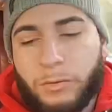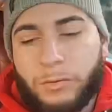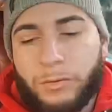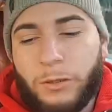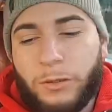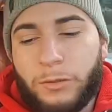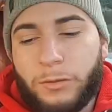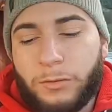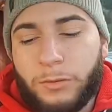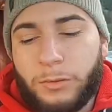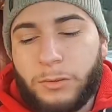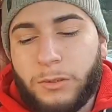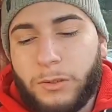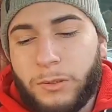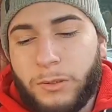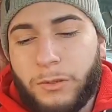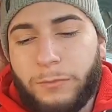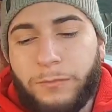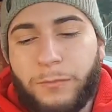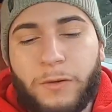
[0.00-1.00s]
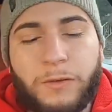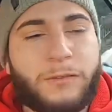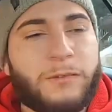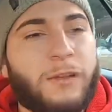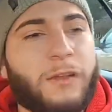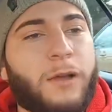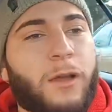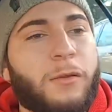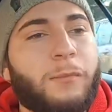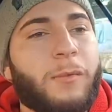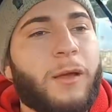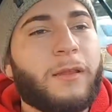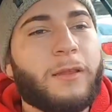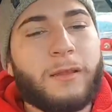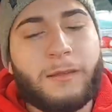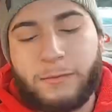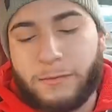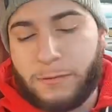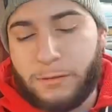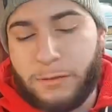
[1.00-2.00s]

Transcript: So the first thing on my list